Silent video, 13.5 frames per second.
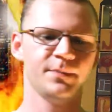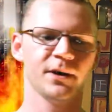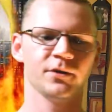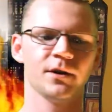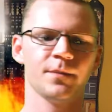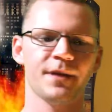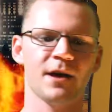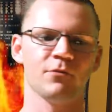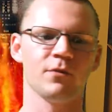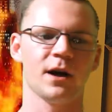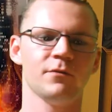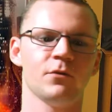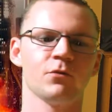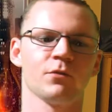build up that
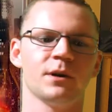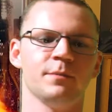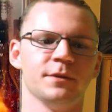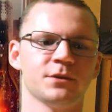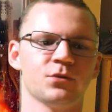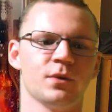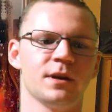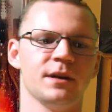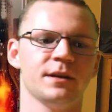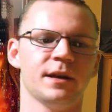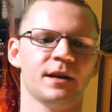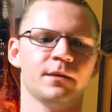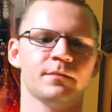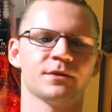rivalry between
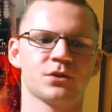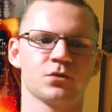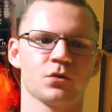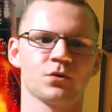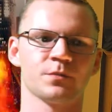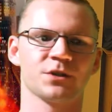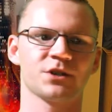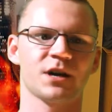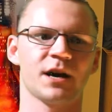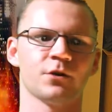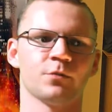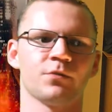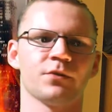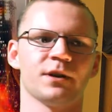him and Storm
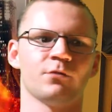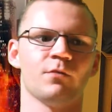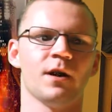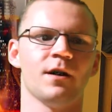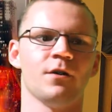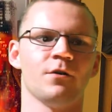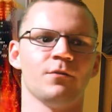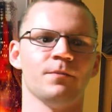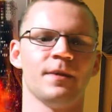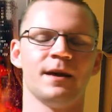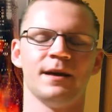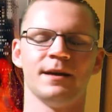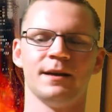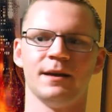Shadow pretty well,
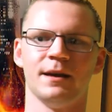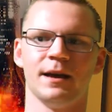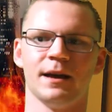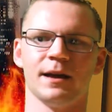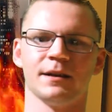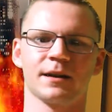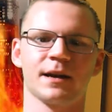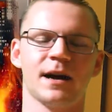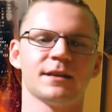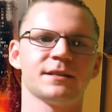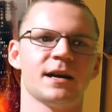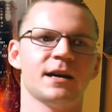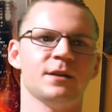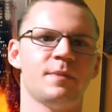and it kind of
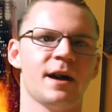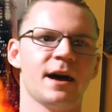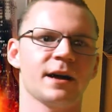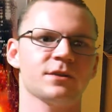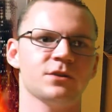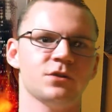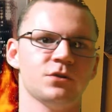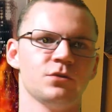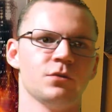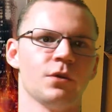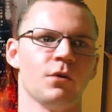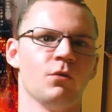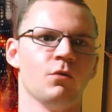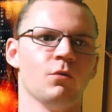tied back to
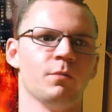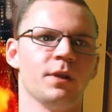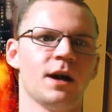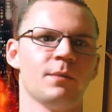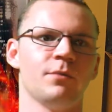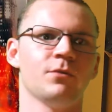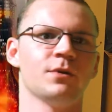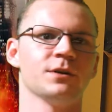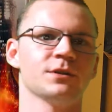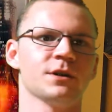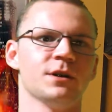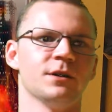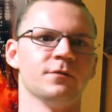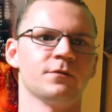the whole plot point
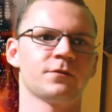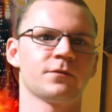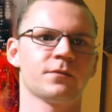of